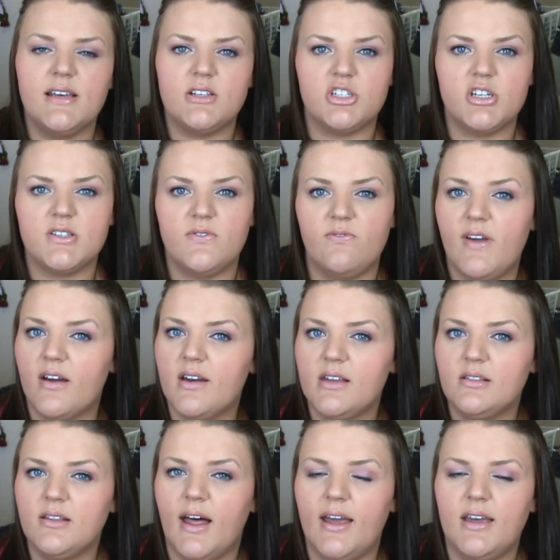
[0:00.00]
It's just very
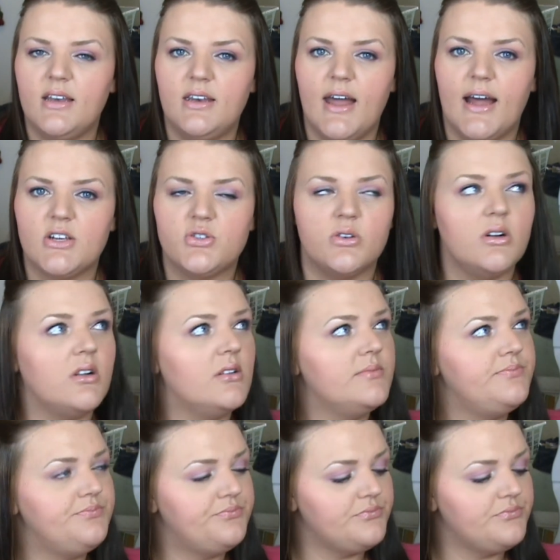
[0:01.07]
light and natural.